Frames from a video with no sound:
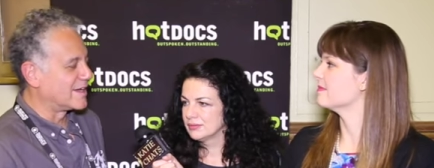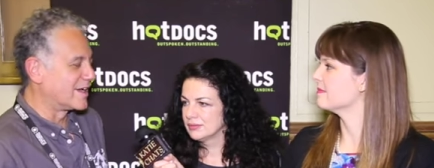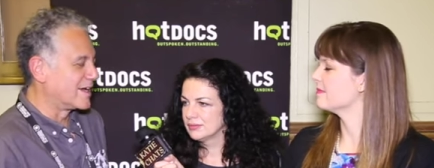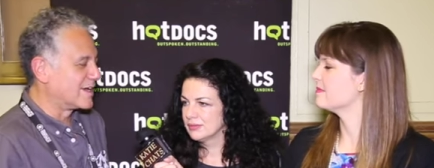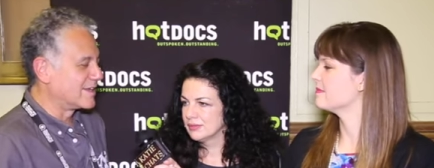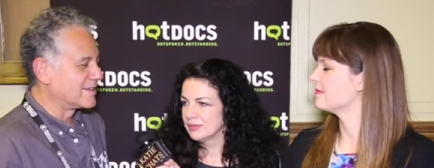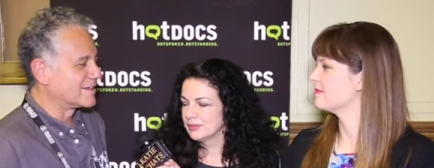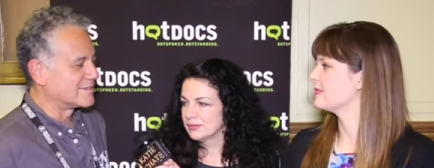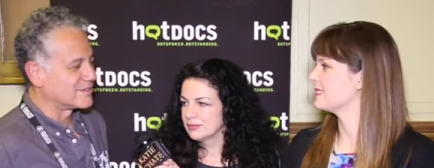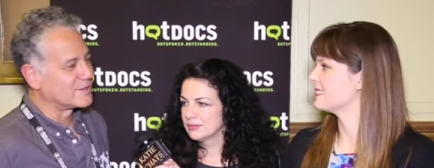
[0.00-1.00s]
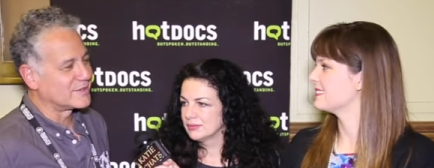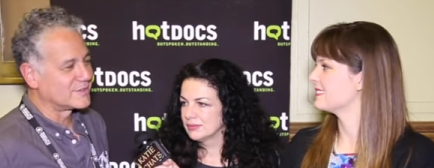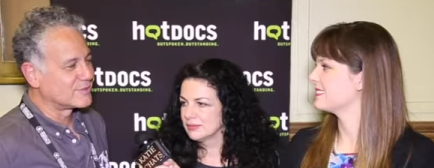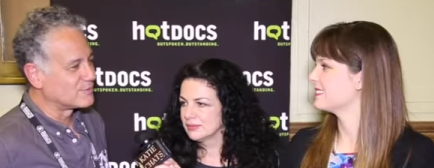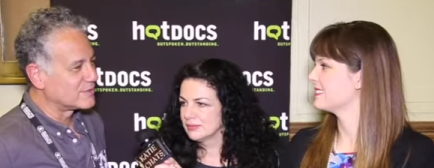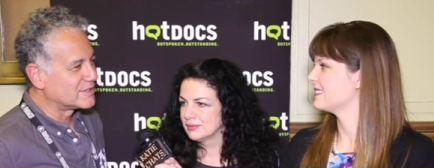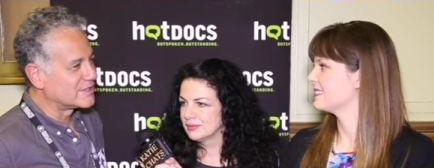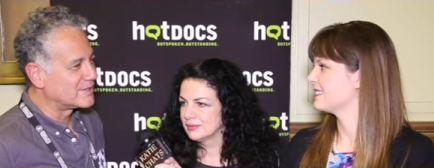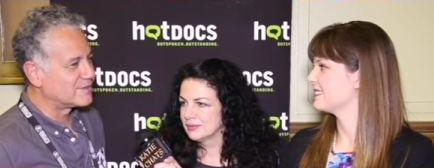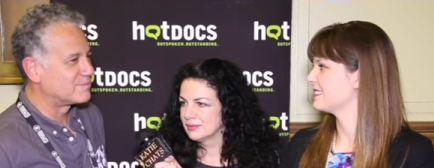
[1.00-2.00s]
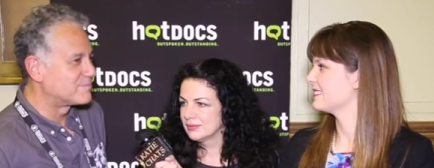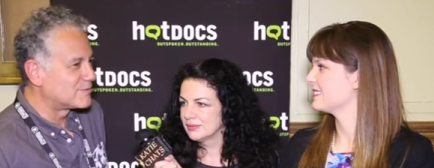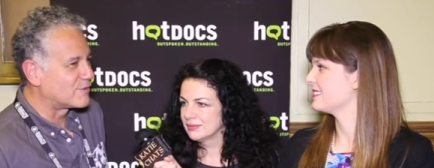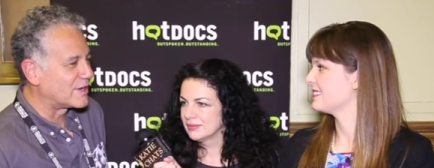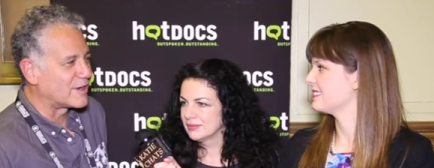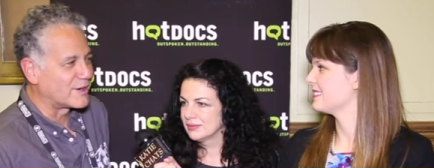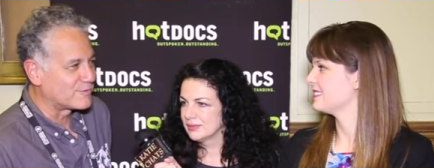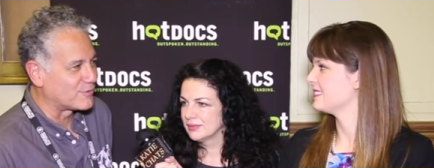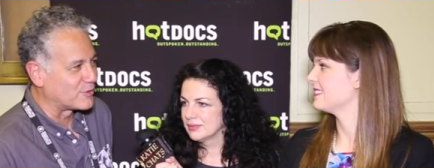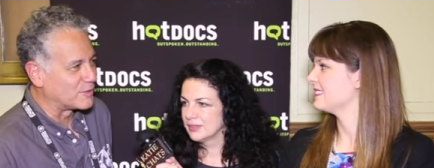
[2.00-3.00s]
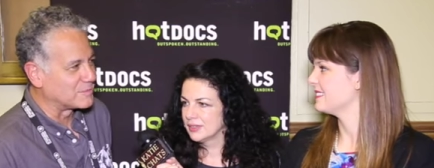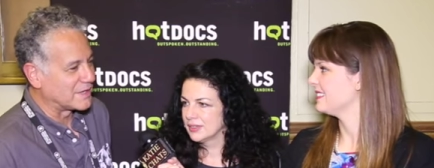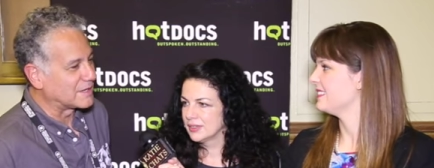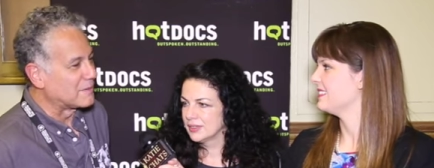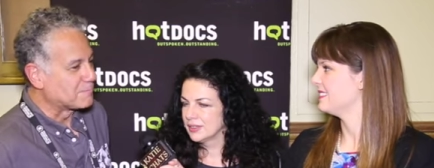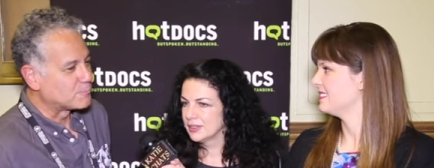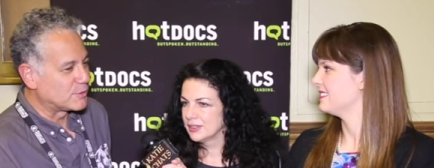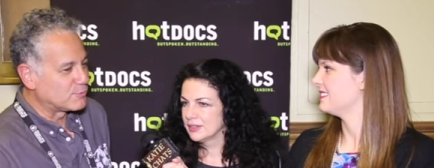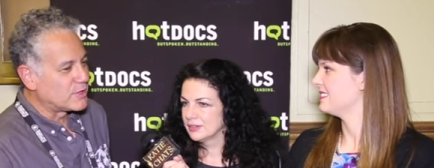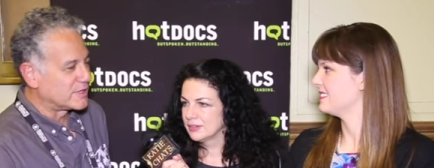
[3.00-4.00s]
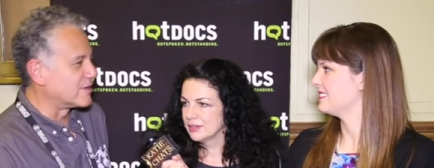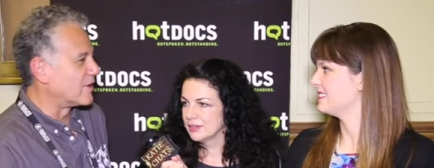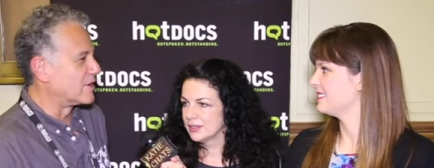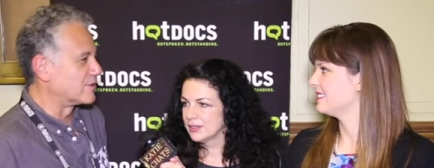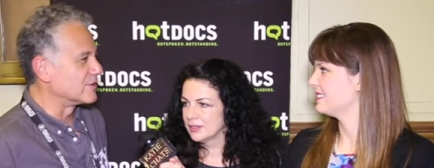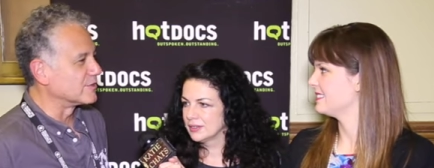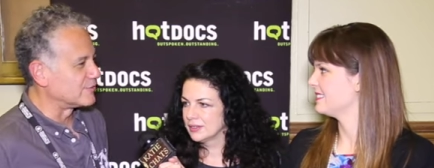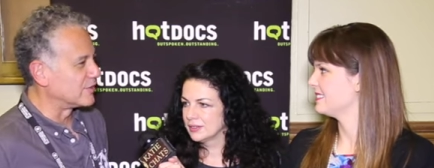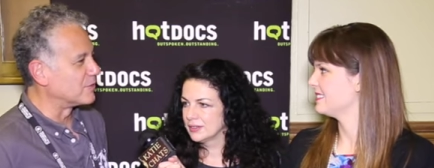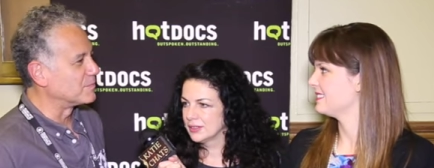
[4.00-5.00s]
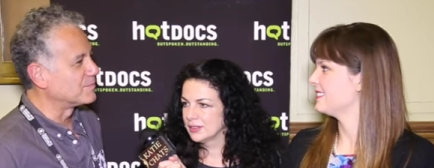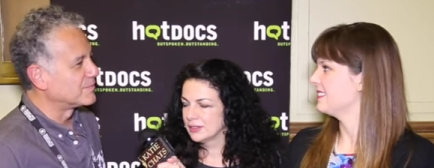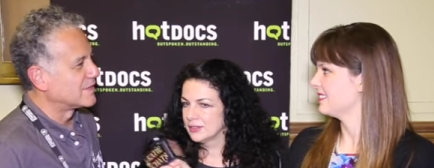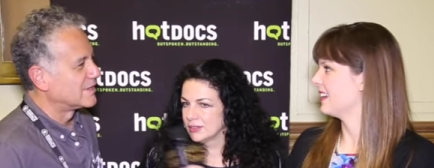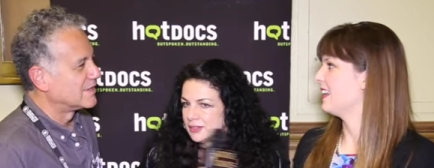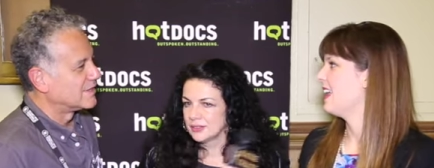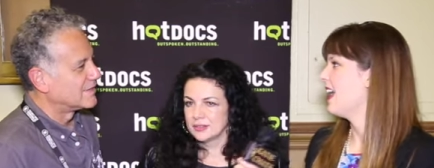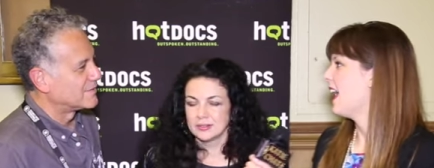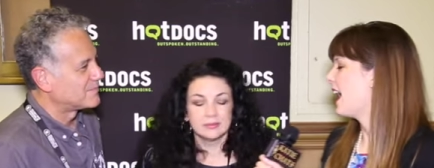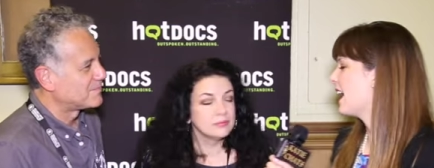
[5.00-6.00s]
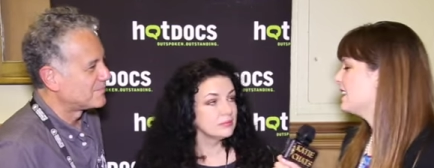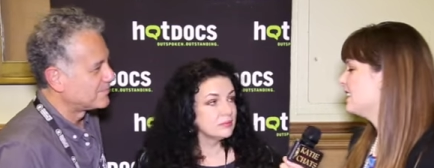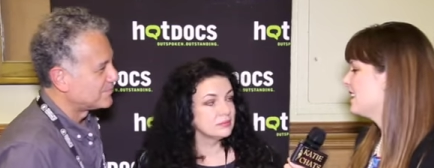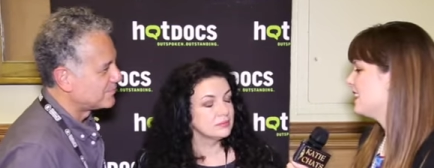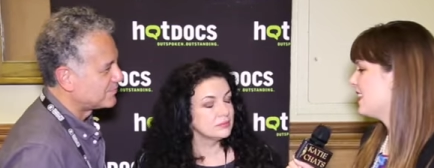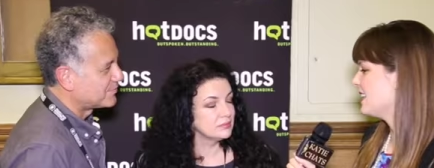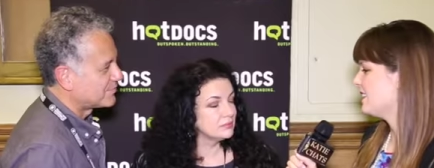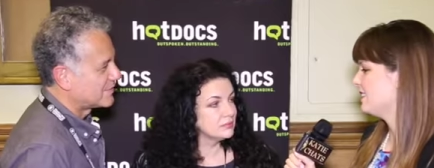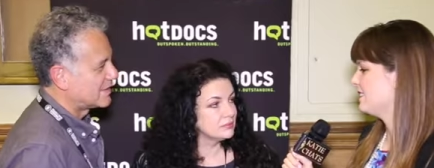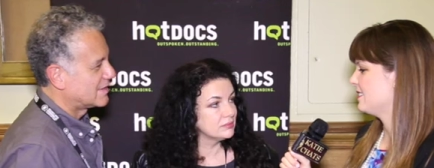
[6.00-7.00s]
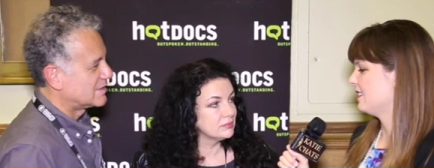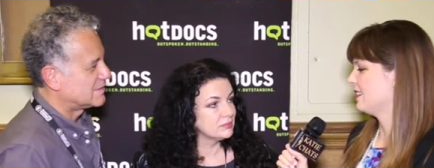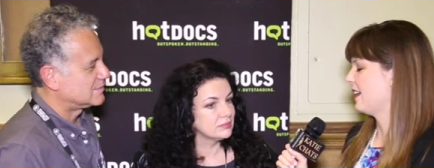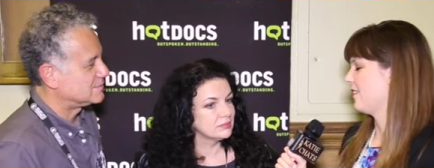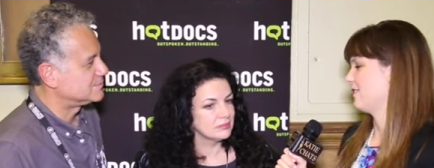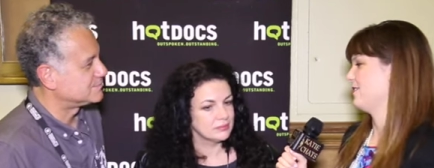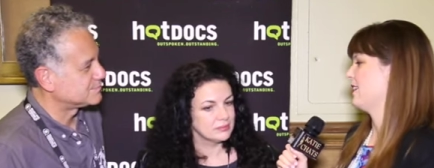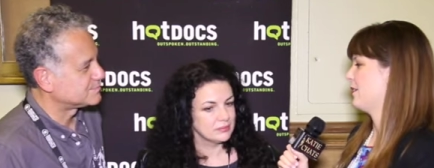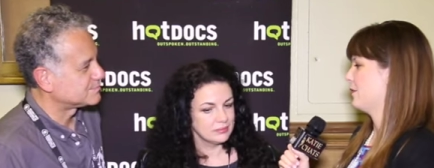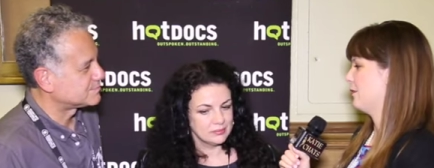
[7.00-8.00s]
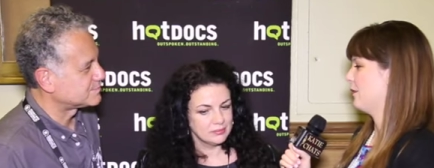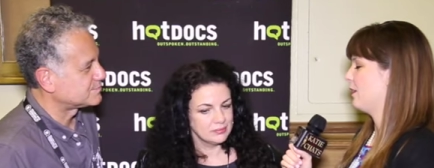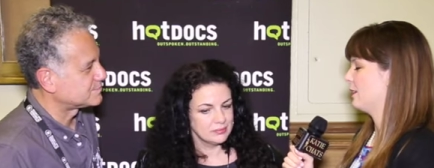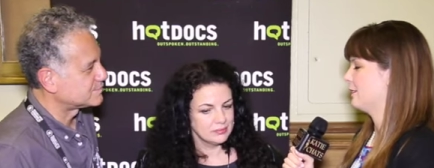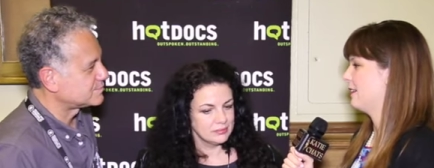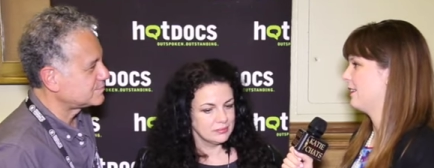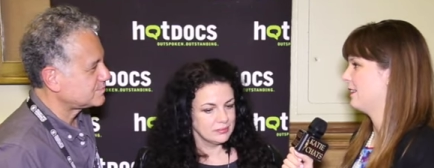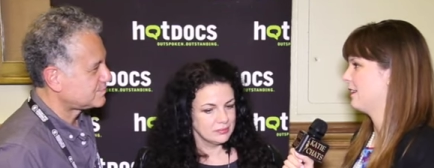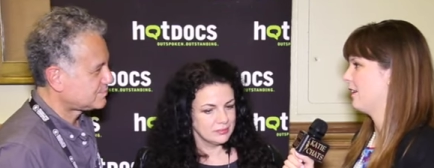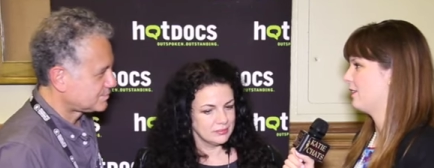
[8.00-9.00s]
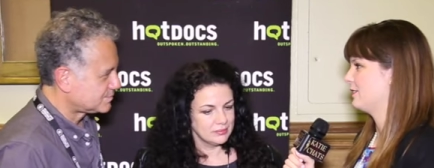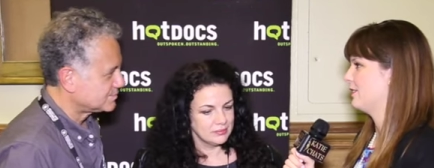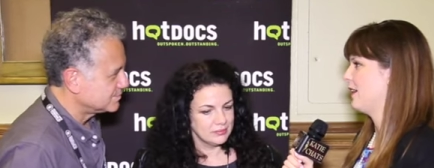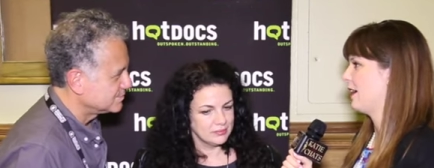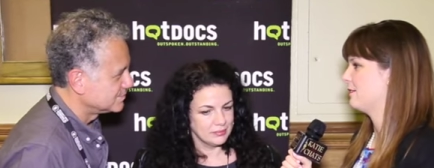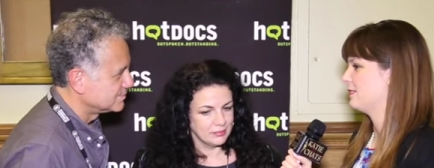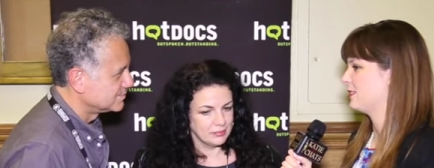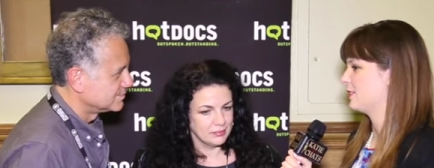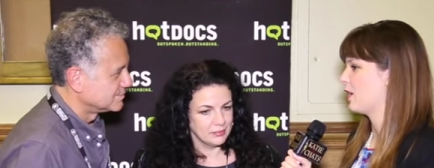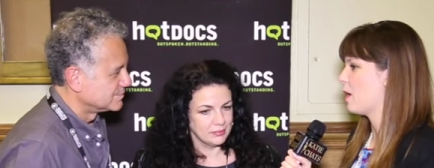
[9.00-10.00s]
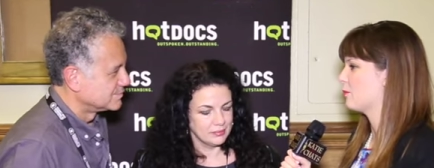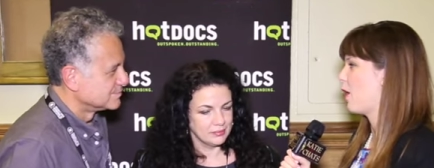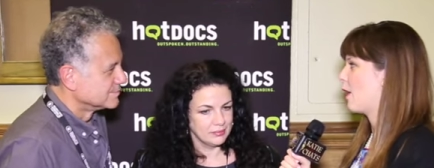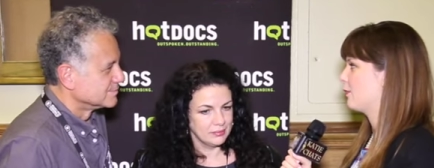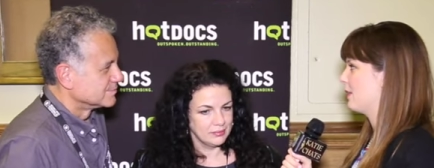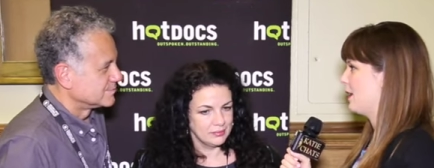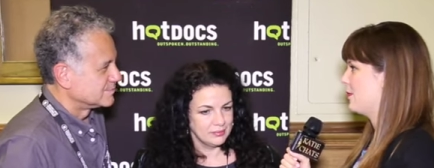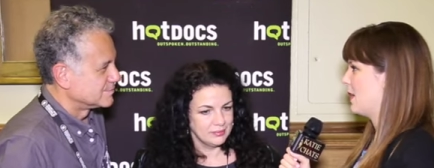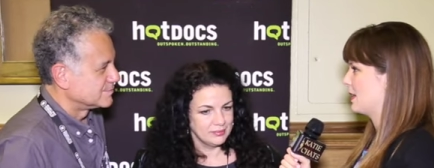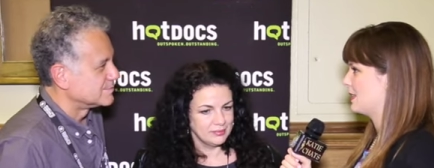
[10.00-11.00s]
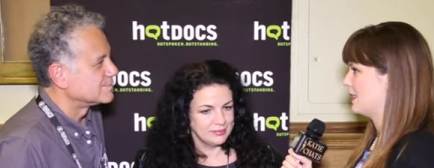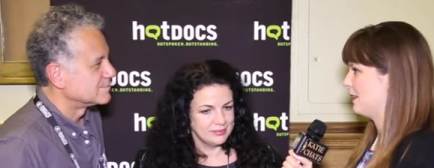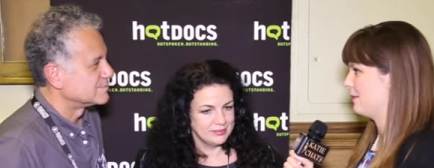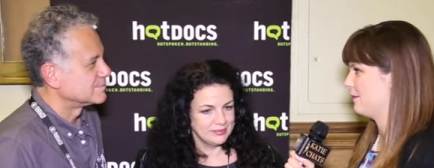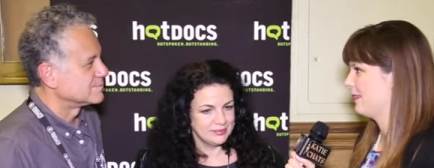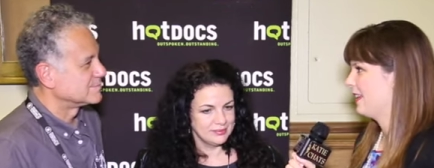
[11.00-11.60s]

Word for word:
Speaker 1: I, I, think it's a it's a really great art form that we wanted to honor in the film.
Speaker 2: And these characters that you're following around, they also have such a camaraderie amongst them,